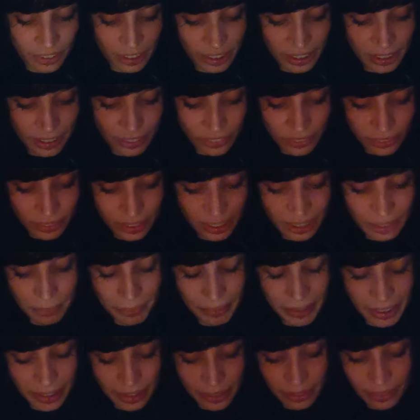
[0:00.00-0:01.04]
financially
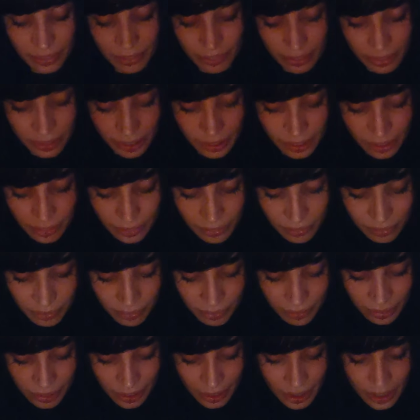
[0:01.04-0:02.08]
dependent on
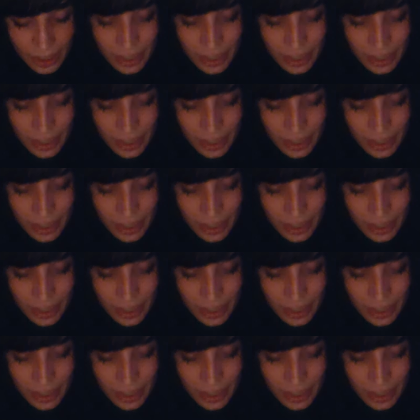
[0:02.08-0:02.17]
you,